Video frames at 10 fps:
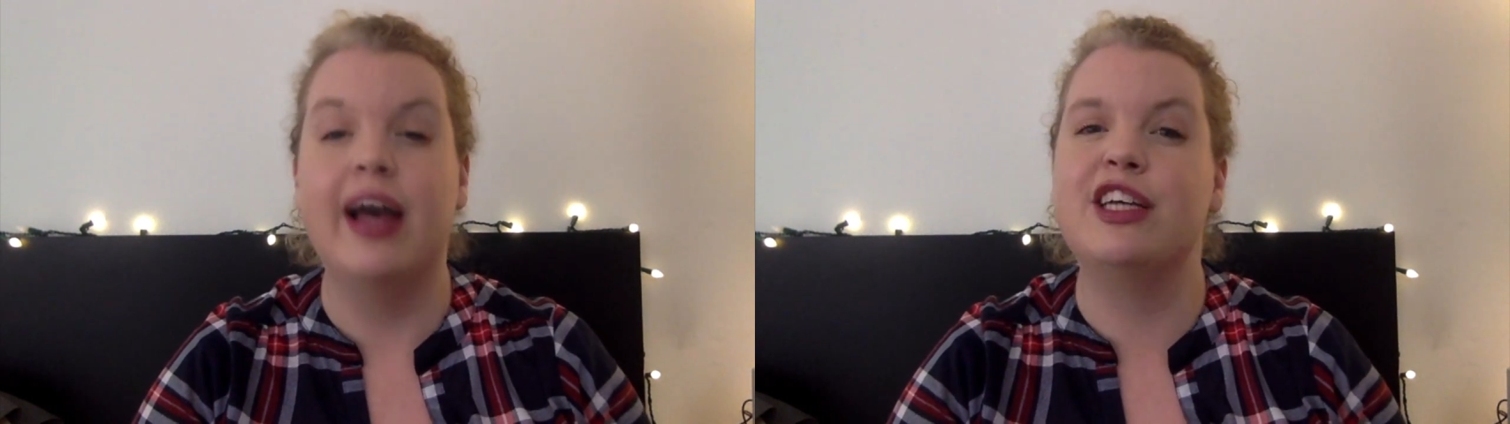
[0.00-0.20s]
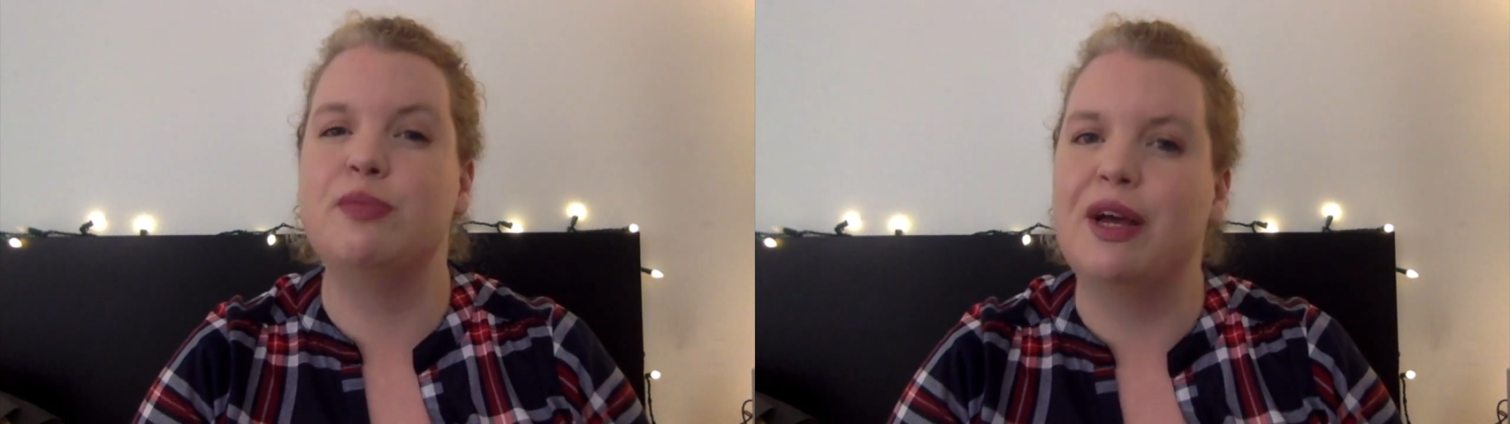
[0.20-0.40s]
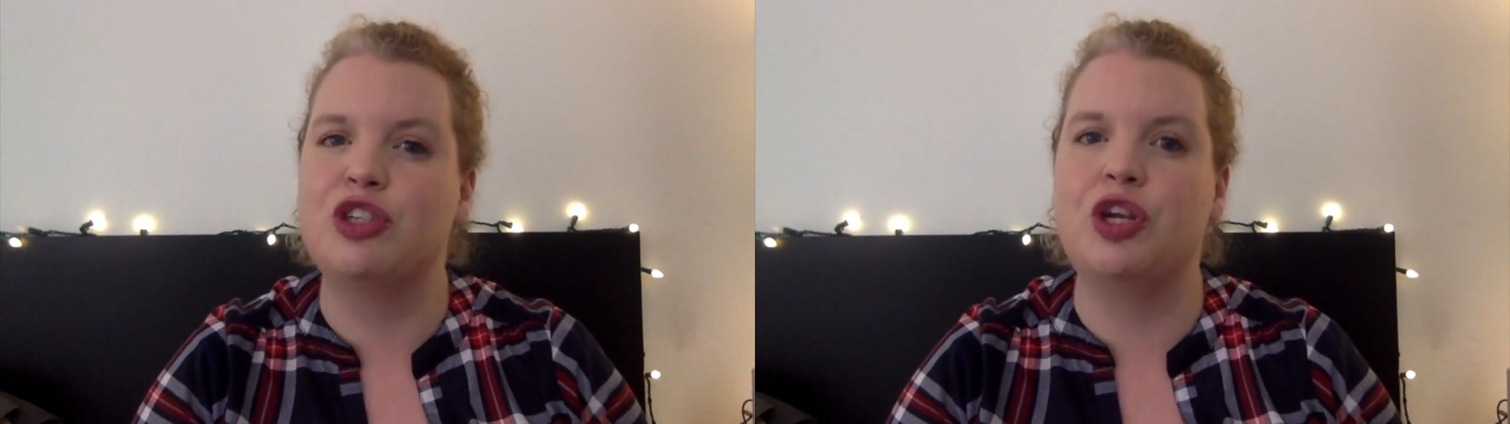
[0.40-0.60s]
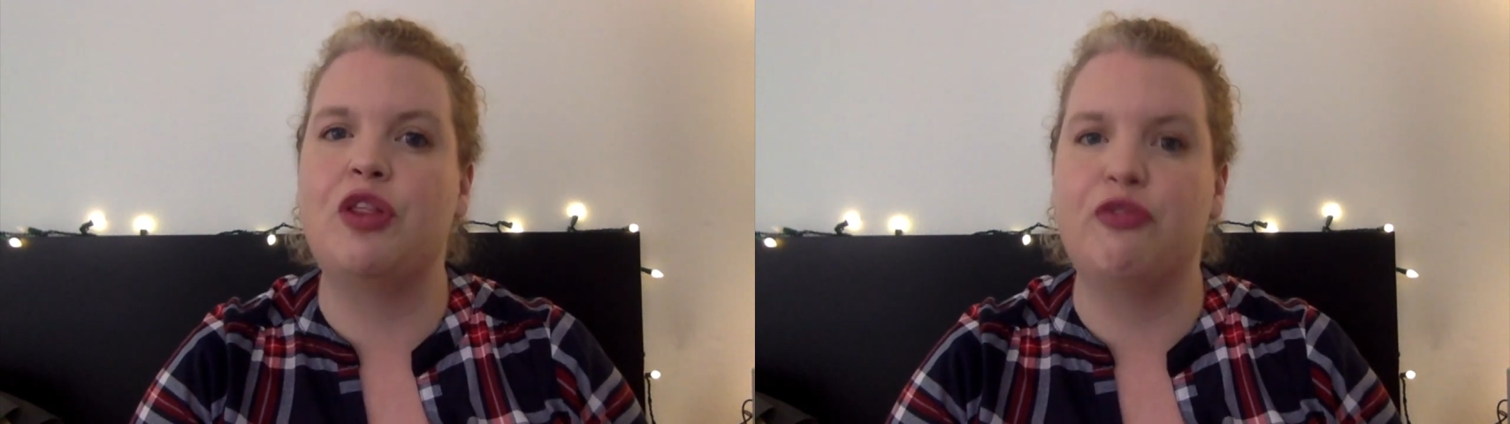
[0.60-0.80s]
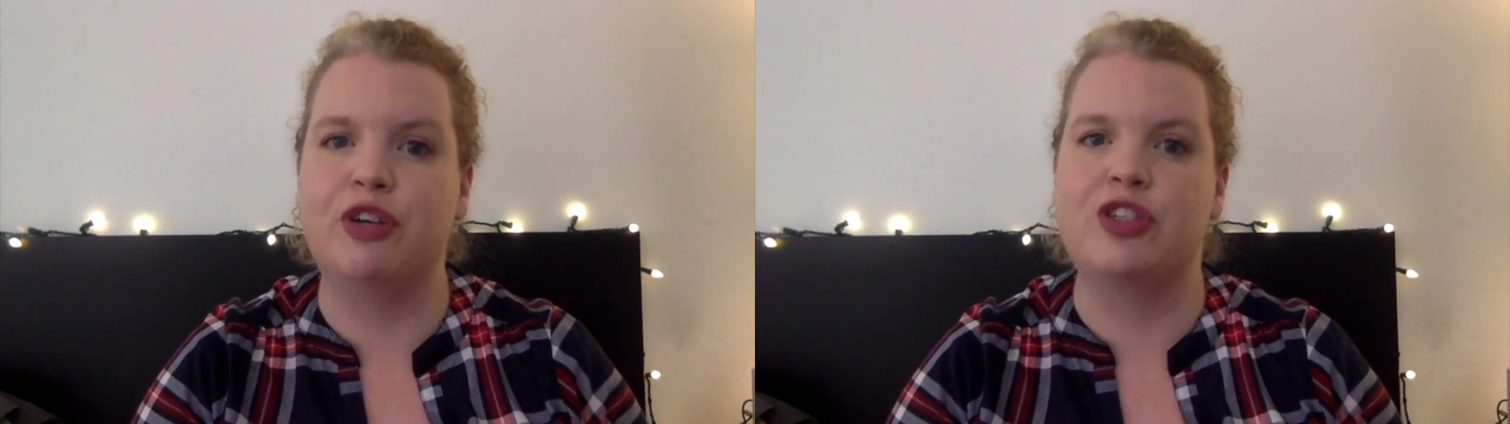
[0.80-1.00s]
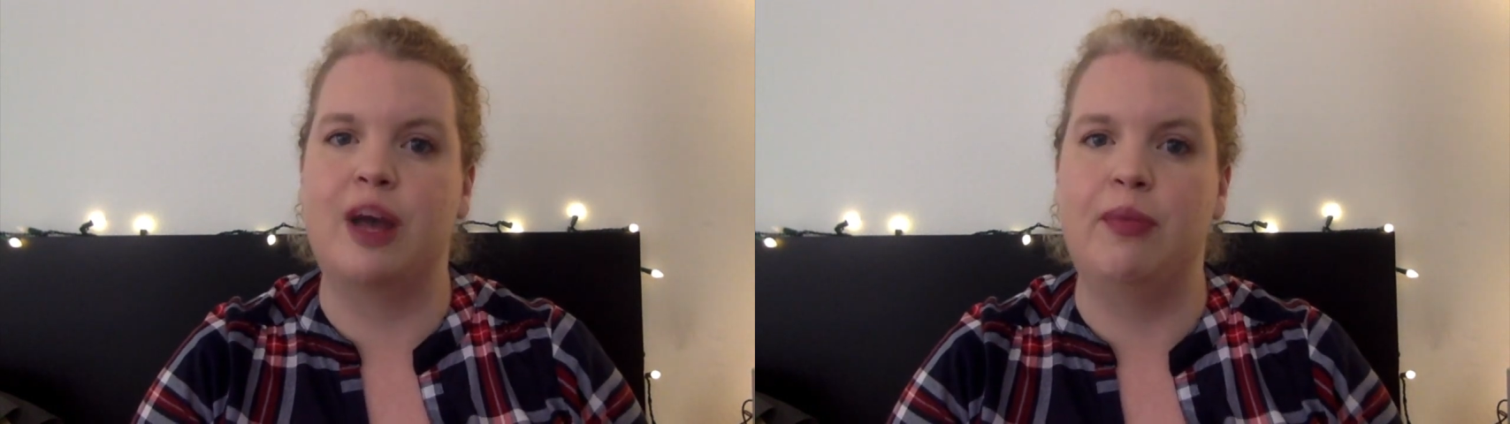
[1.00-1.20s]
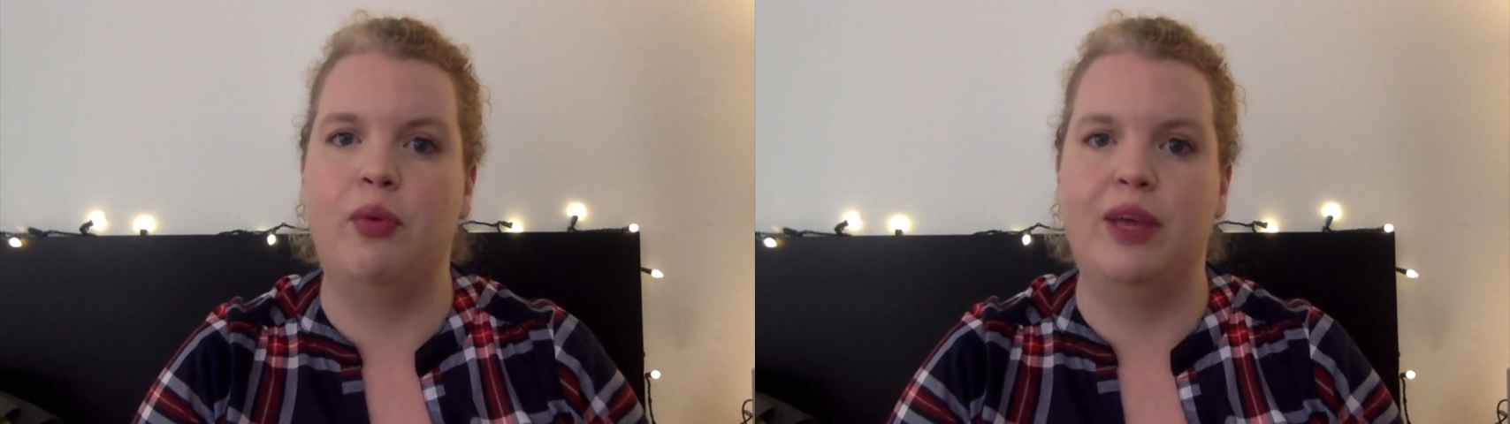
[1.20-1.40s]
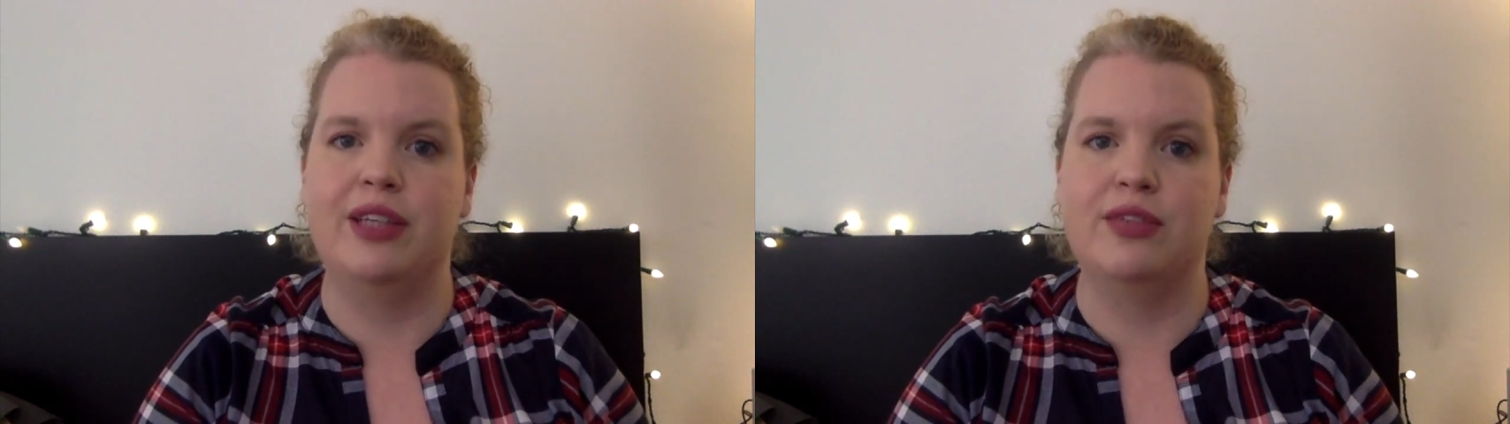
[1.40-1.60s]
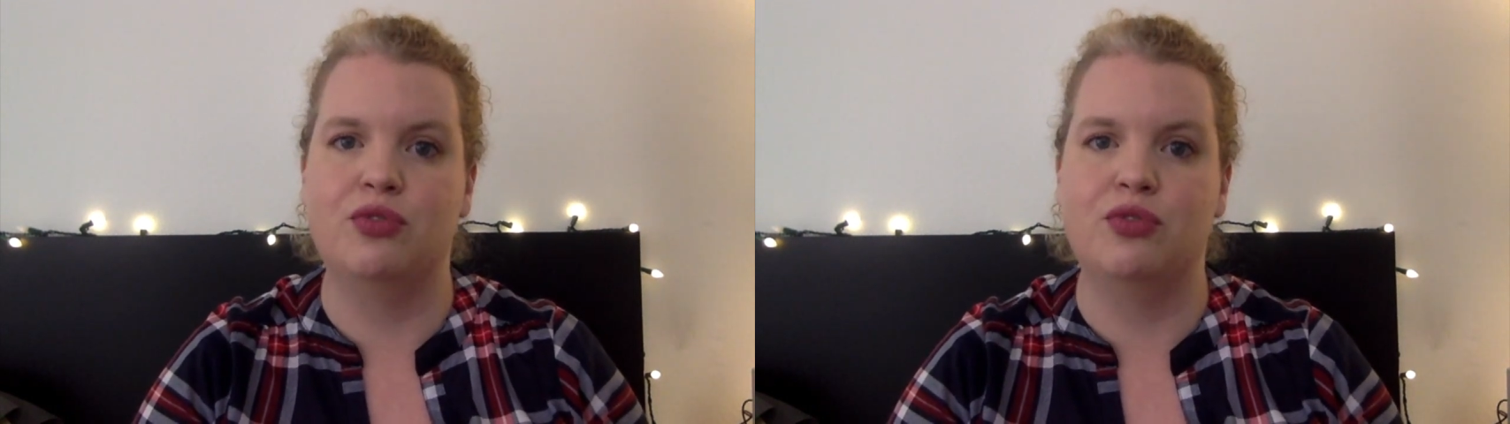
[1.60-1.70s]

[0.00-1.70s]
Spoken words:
especially the first couple weeks of